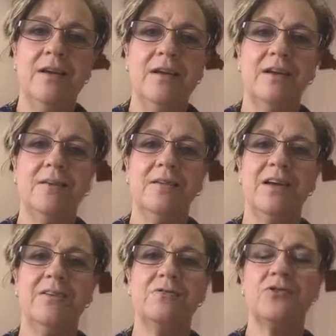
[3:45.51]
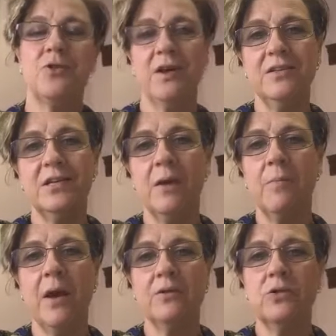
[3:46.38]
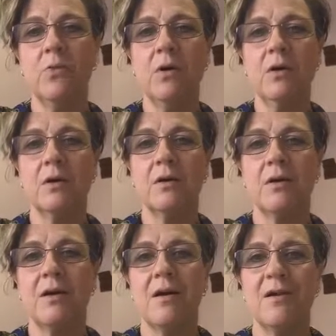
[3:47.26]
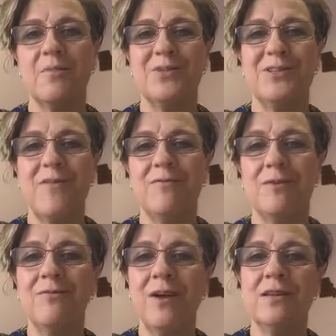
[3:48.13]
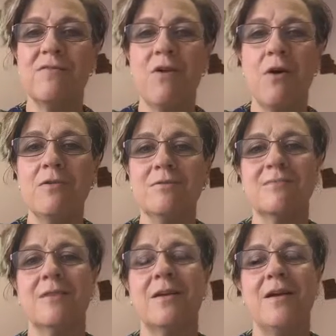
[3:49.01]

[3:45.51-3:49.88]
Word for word: in, in trying to get back to work. Um, it's not for the faint of heart.